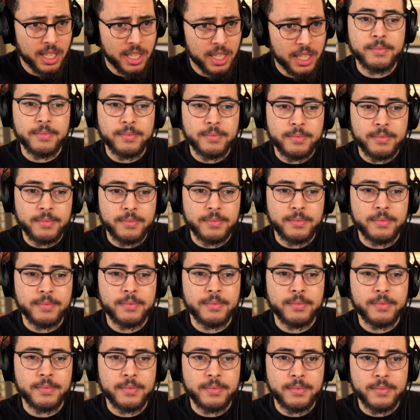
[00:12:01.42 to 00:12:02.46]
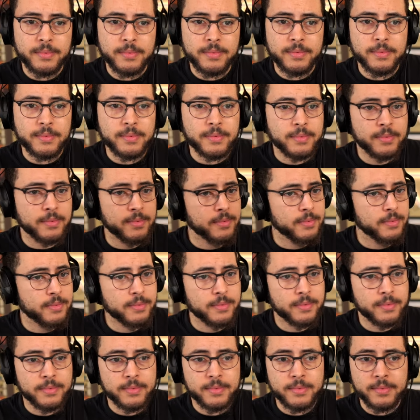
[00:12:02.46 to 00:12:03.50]

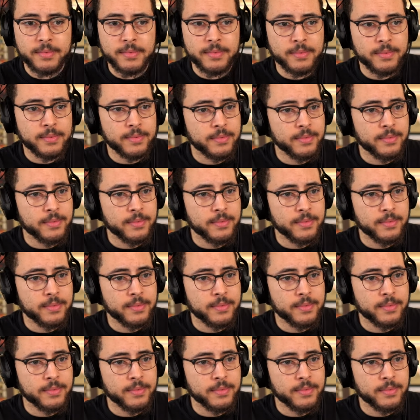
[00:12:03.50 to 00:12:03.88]
Nothing is said.